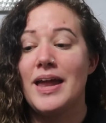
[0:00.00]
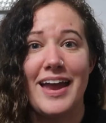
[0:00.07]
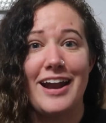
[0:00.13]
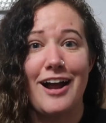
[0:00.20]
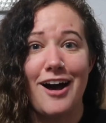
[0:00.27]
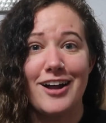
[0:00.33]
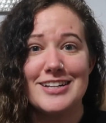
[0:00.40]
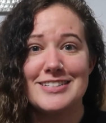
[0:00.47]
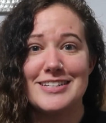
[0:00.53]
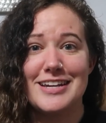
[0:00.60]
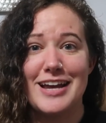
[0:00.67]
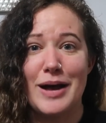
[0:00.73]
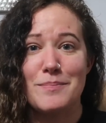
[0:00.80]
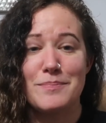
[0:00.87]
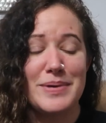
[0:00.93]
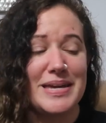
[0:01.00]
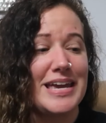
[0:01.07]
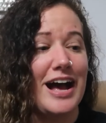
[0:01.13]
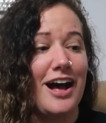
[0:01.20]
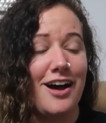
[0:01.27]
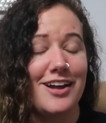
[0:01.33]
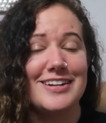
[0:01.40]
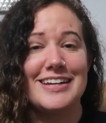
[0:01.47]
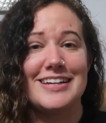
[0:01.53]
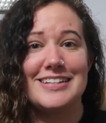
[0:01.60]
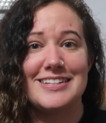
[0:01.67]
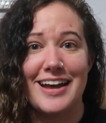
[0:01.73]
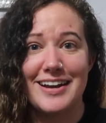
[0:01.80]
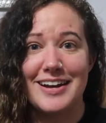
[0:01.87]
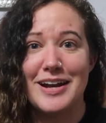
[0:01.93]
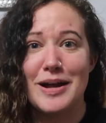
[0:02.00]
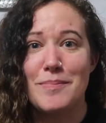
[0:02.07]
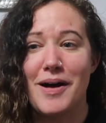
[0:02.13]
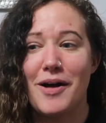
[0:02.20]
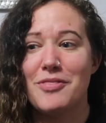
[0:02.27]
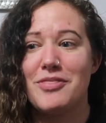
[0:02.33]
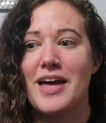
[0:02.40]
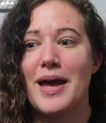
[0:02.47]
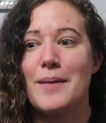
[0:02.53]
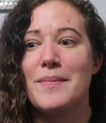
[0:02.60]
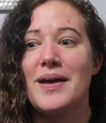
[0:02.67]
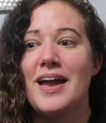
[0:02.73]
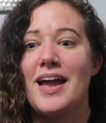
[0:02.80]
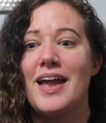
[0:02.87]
And honestly, I'm beyond excited about them.